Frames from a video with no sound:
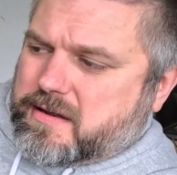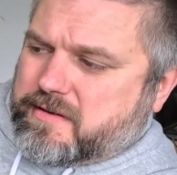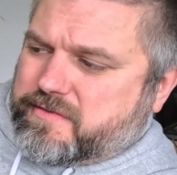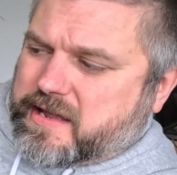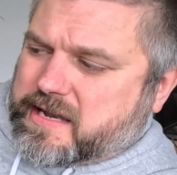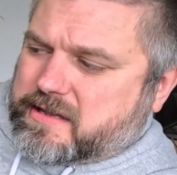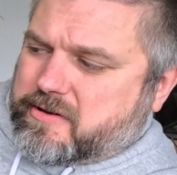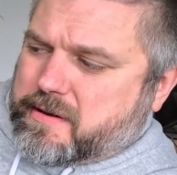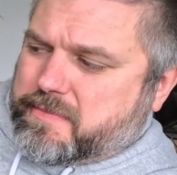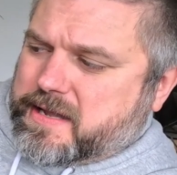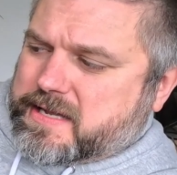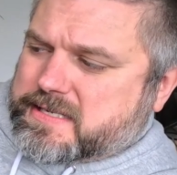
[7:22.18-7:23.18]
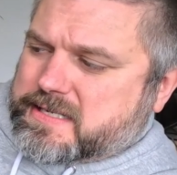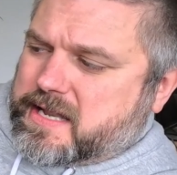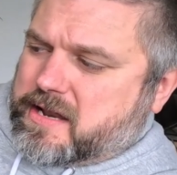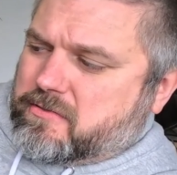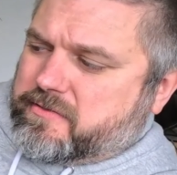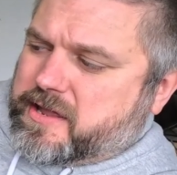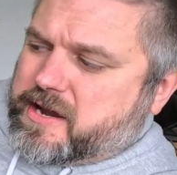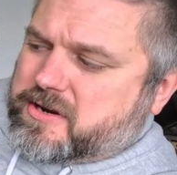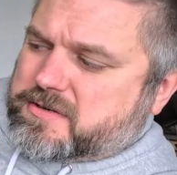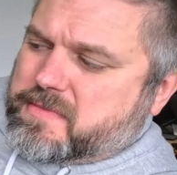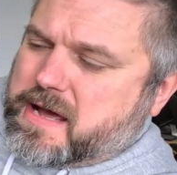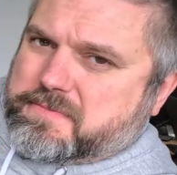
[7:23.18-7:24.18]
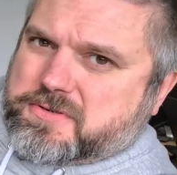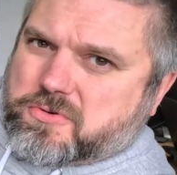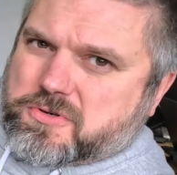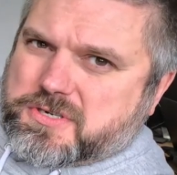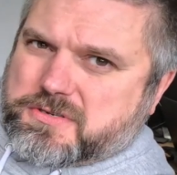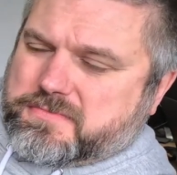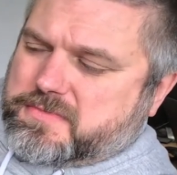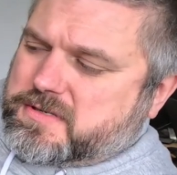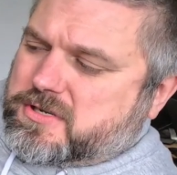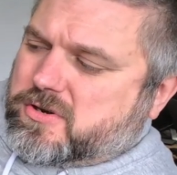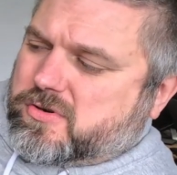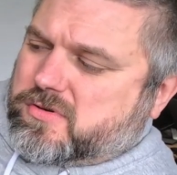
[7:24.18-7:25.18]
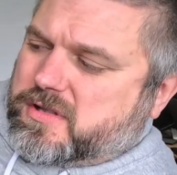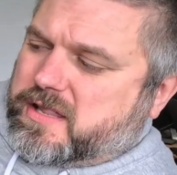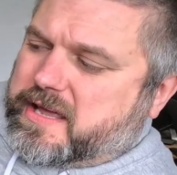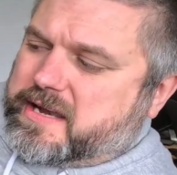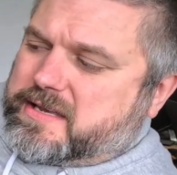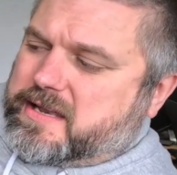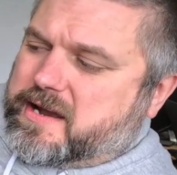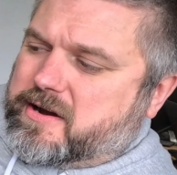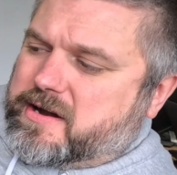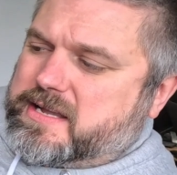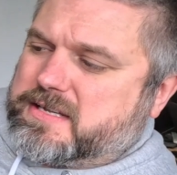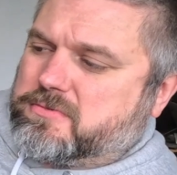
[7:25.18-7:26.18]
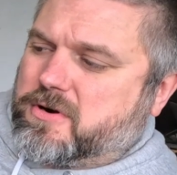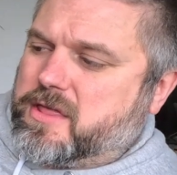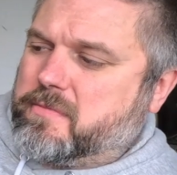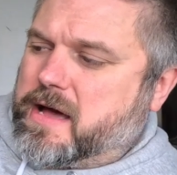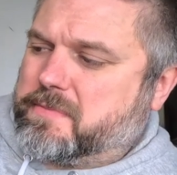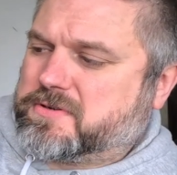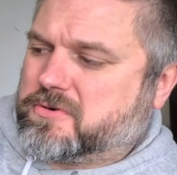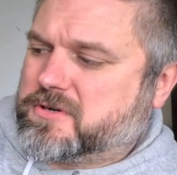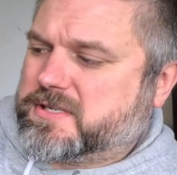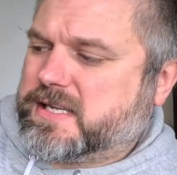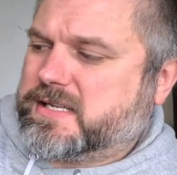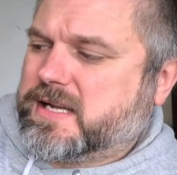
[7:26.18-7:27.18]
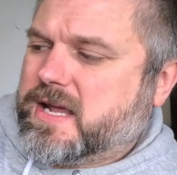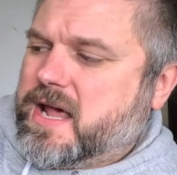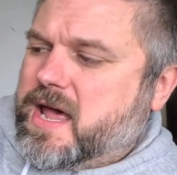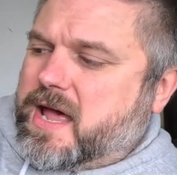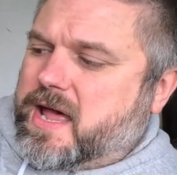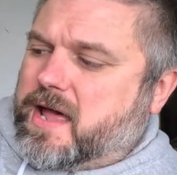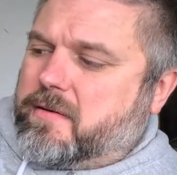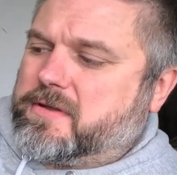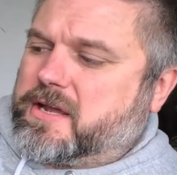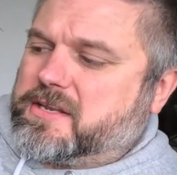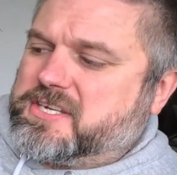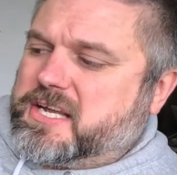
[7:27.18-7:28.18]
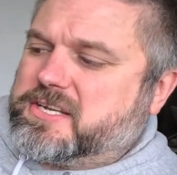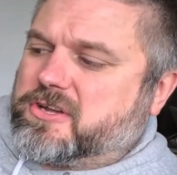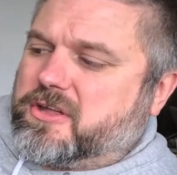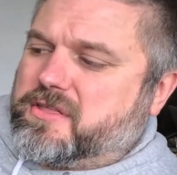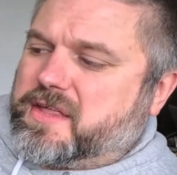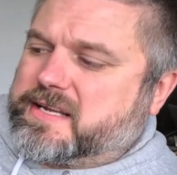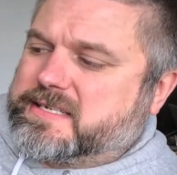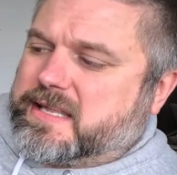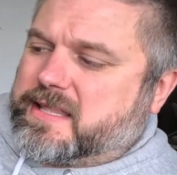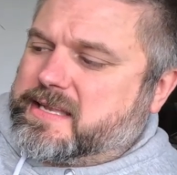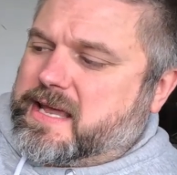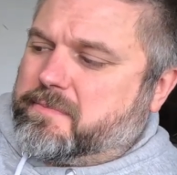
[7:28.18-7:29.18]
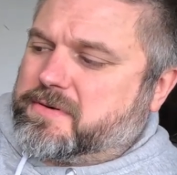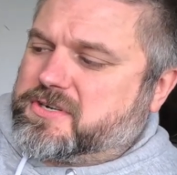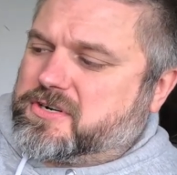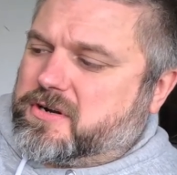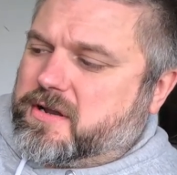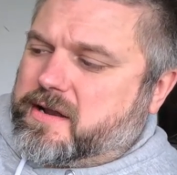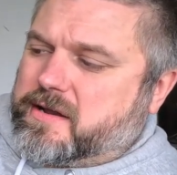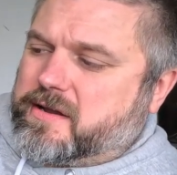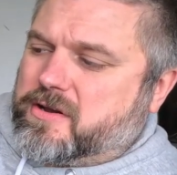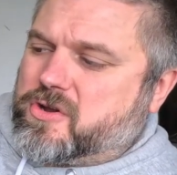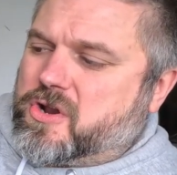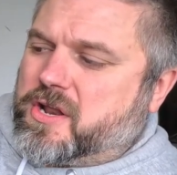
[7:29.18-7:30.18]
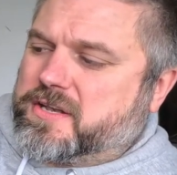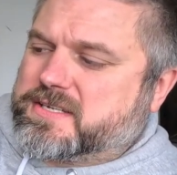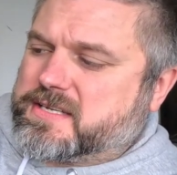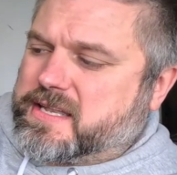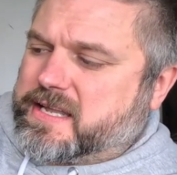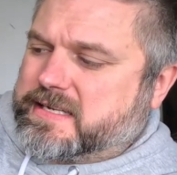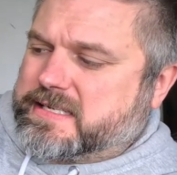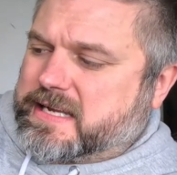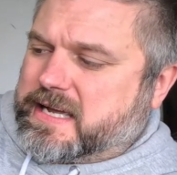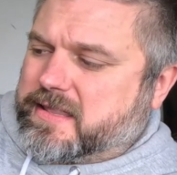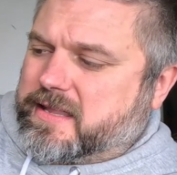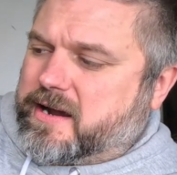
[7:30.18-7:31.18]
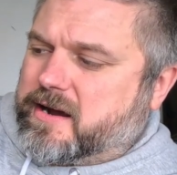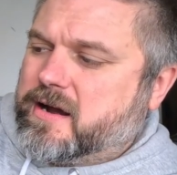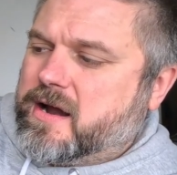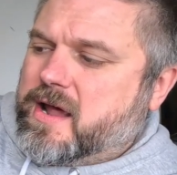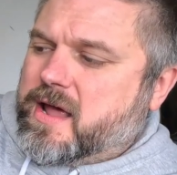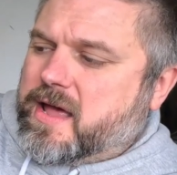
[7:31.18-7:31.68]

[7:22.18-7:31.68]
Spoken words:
if I get to the right place, and then over here is map source. So that there is where the map source is. You can change other things like temperature units and things like that there.